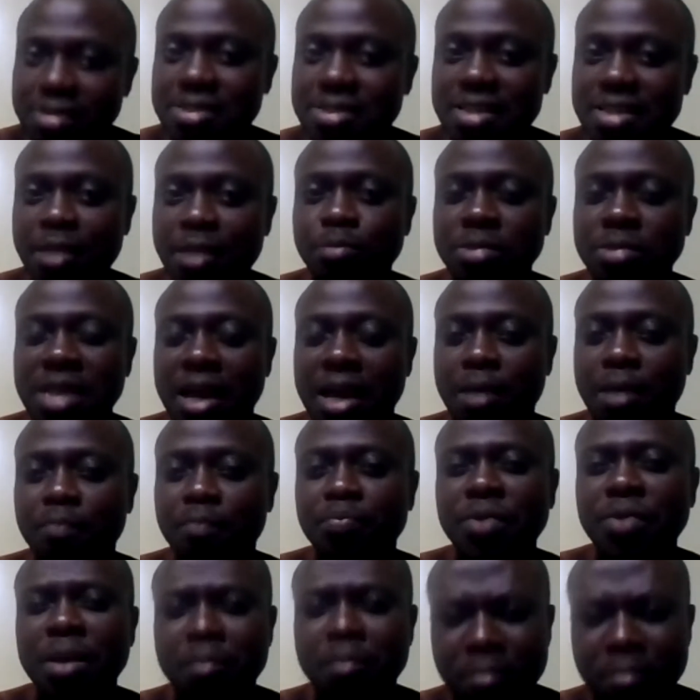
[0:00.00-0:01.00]
the same
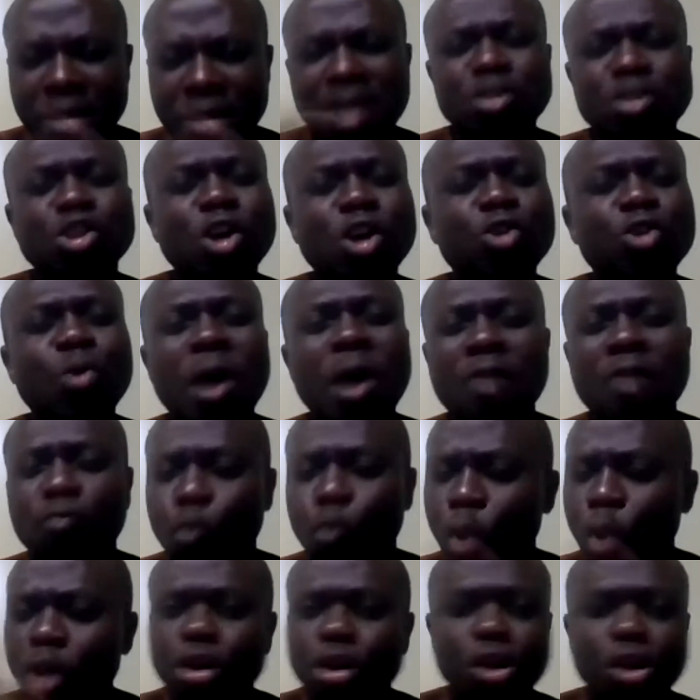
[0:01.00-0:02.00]
time, make sure you have
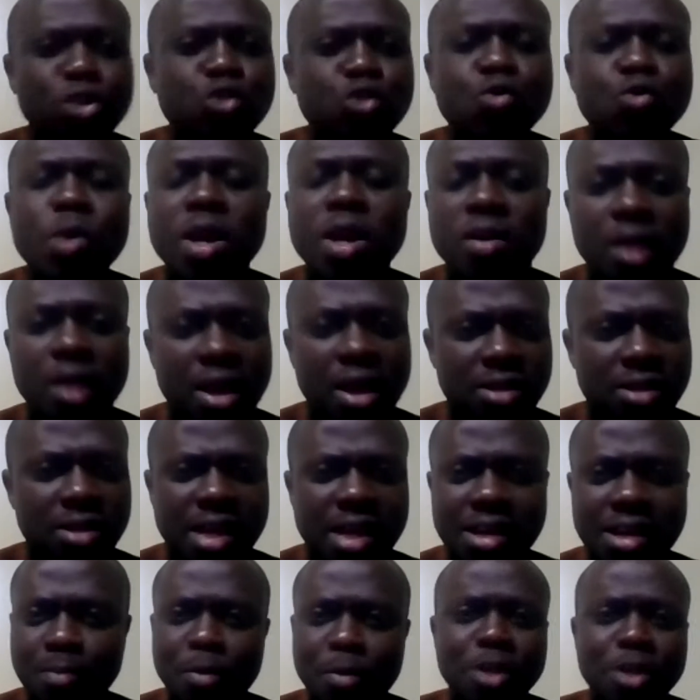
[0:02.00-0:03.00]
one or two areas.
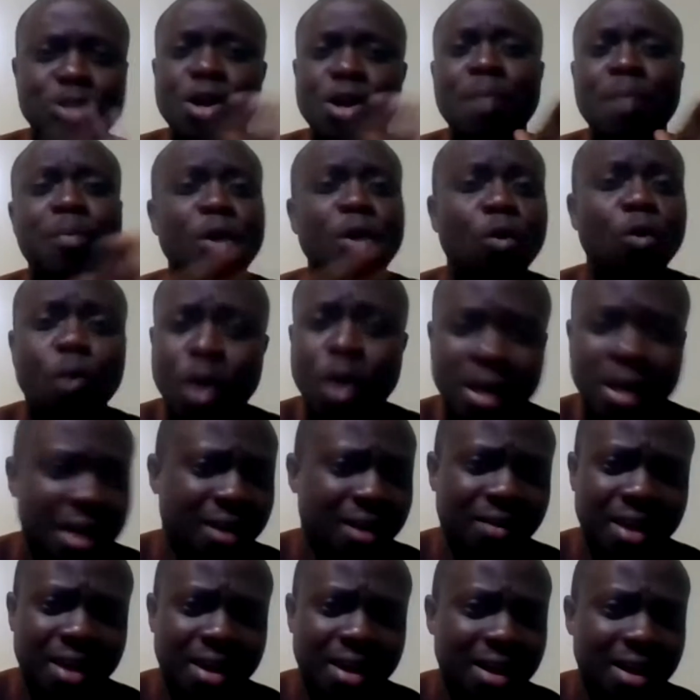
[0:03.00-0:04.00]
And it must not be one
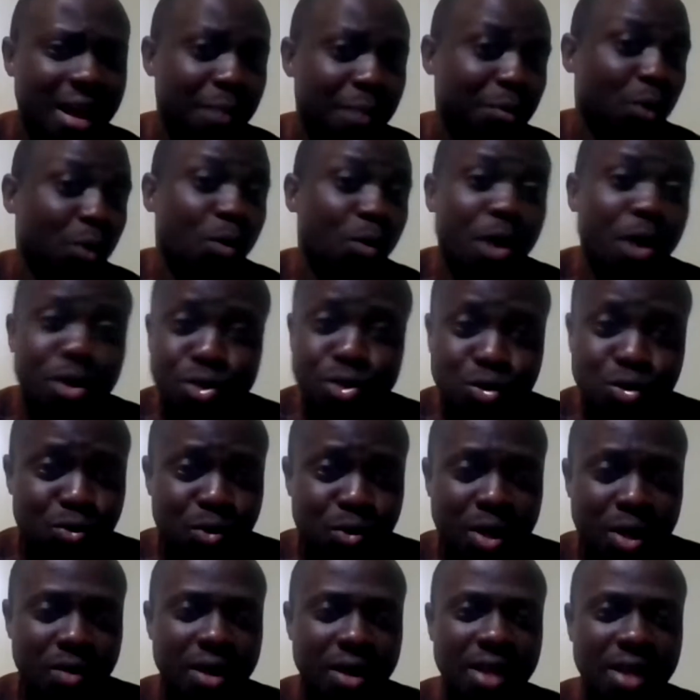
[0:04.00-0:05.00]
area. It can be one,
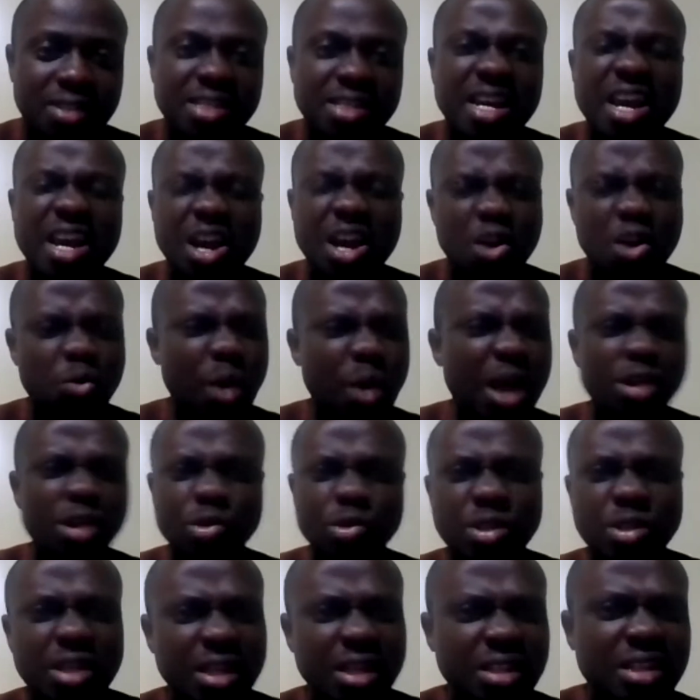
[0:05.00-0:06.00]
two areas where
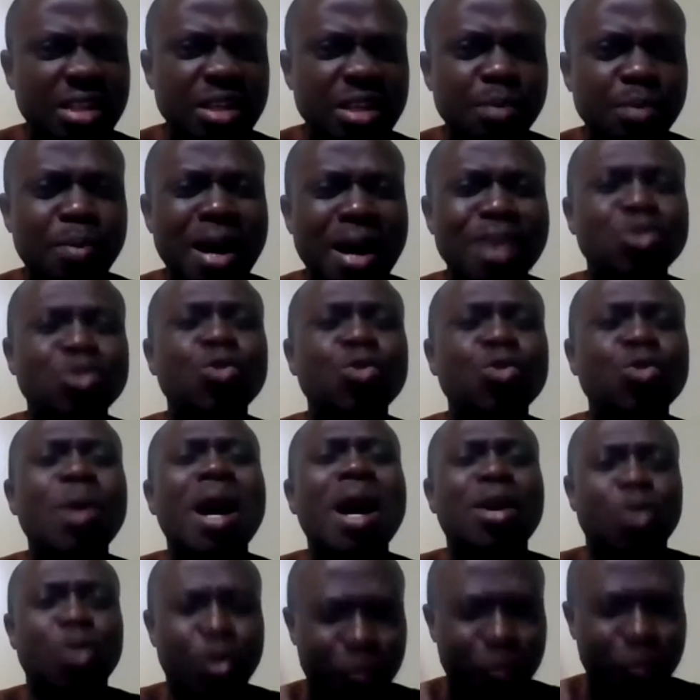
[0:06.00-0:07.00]
you dig deep and you
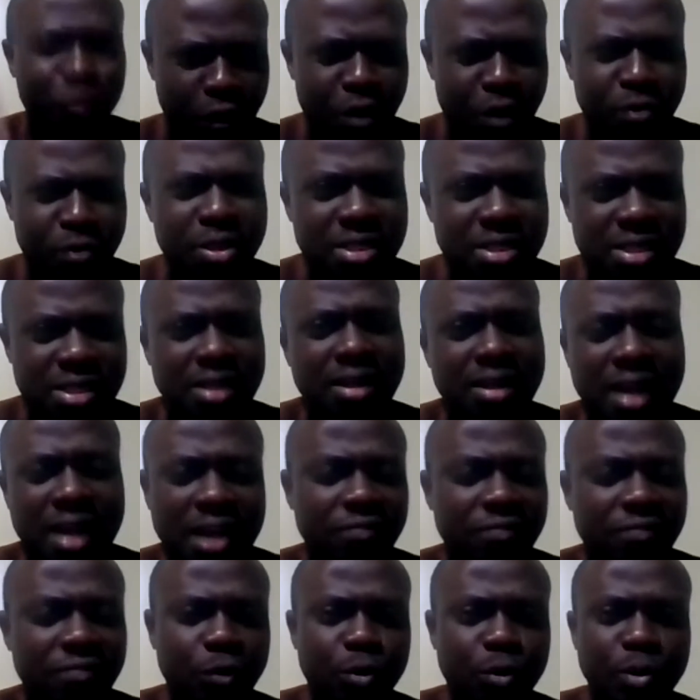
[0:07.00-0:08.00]
are an authority in
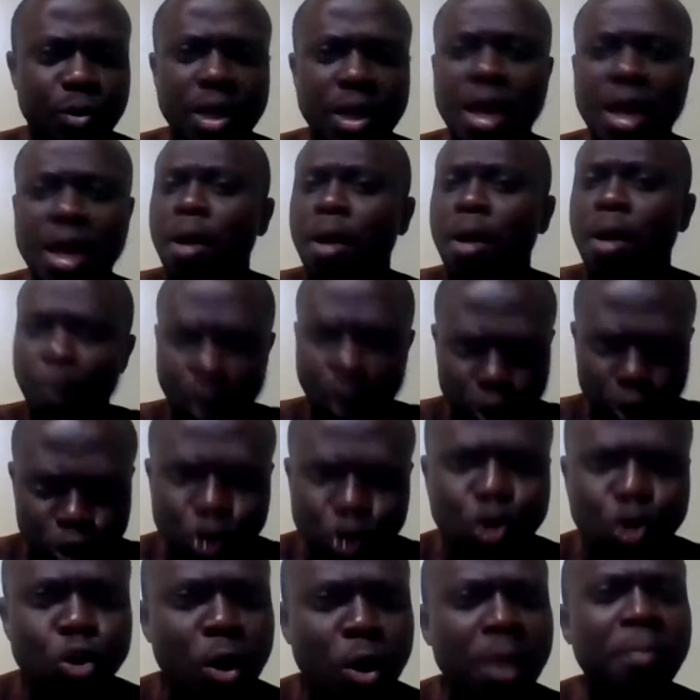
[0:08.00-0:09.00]
that field. But you
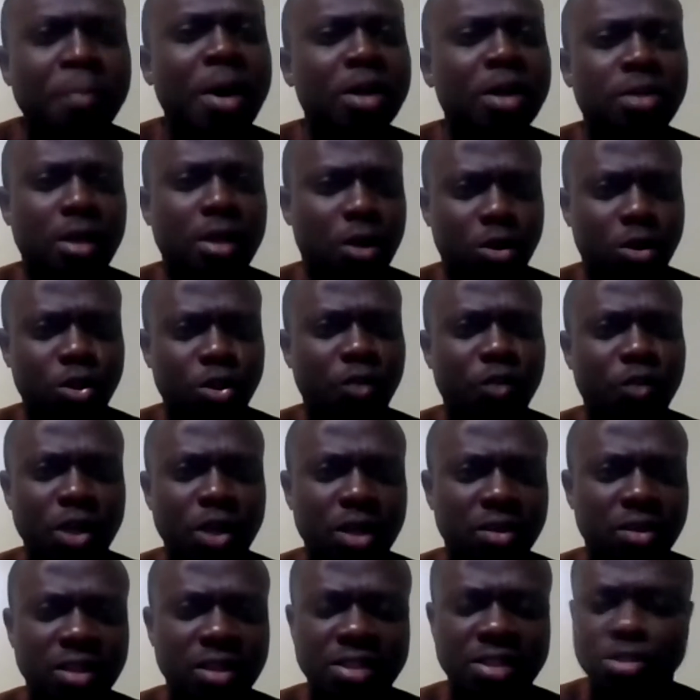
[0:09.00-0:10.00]
know about a lot of
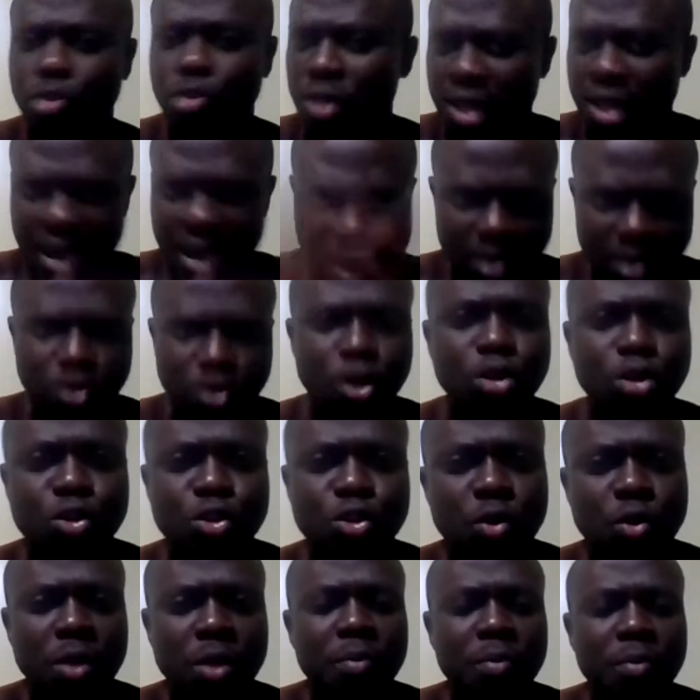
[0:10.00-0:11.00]
other things, so they can talk
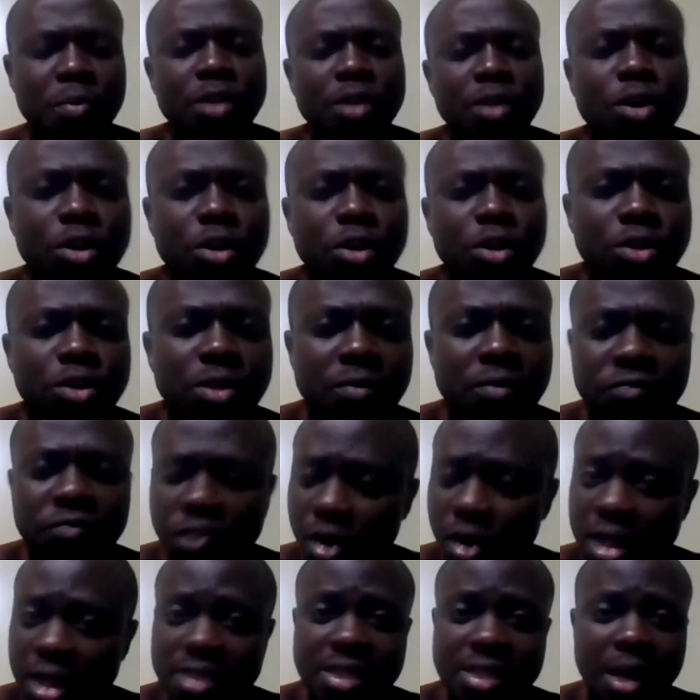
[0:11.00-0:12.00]
to you about all this.
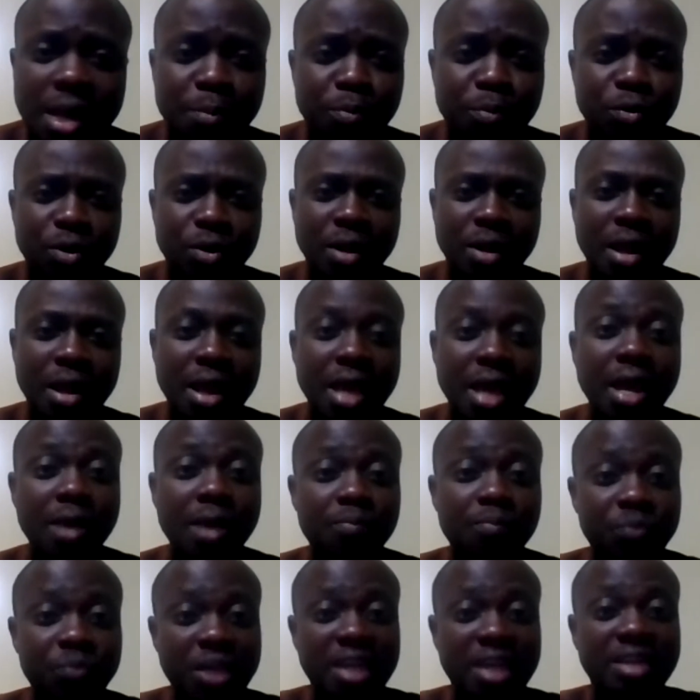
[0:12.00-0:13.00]
For example,
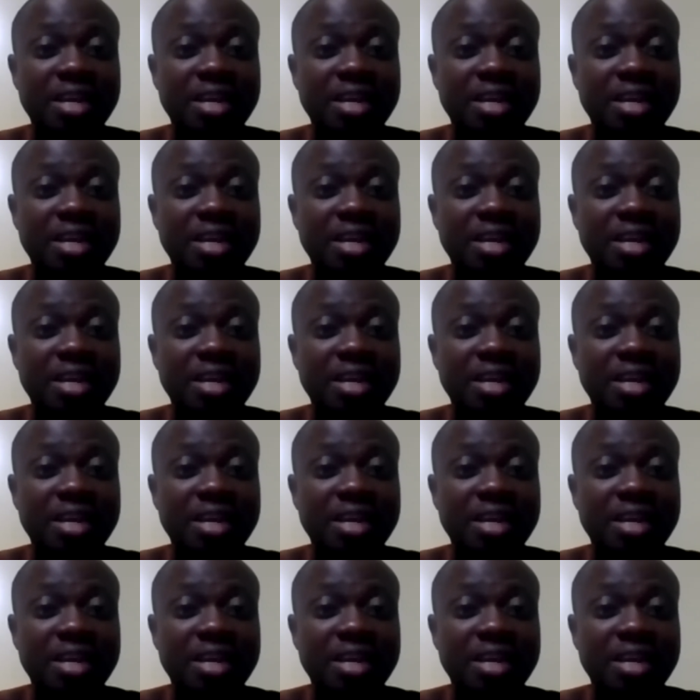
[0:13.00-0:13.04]
in the